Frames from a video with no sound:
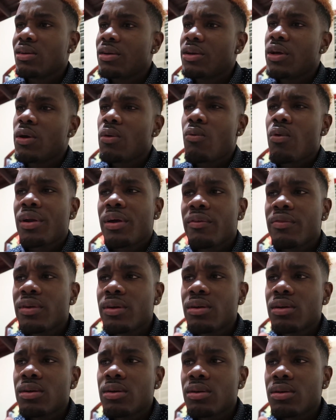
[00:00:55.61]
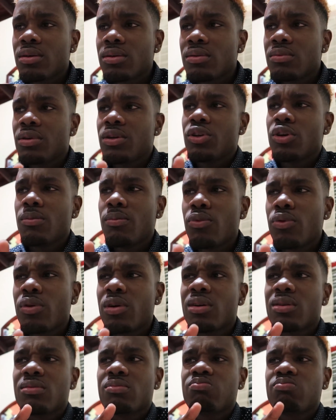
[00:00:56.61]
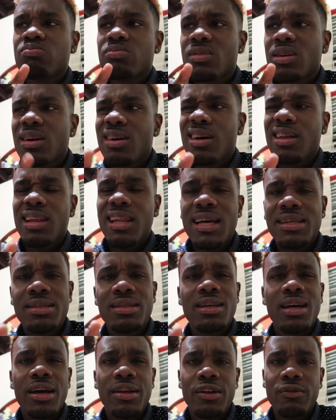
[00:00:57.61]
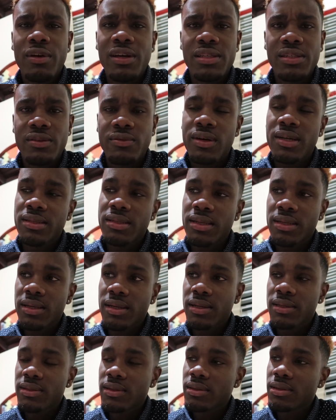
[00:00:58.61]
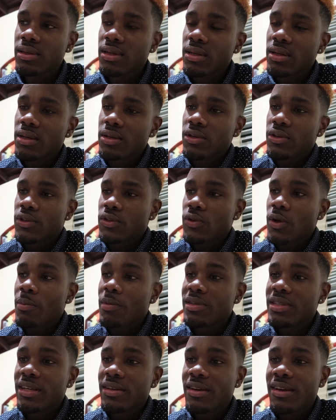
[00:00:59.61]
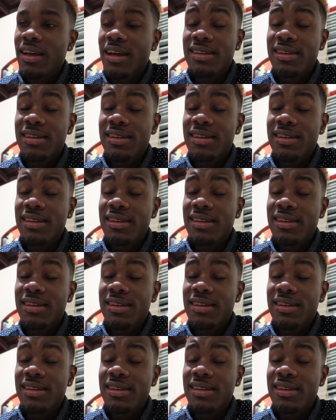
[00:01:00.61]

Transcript: they're one of the, you know, more classy kind of restaurants in Kingston. So I'm gonna take you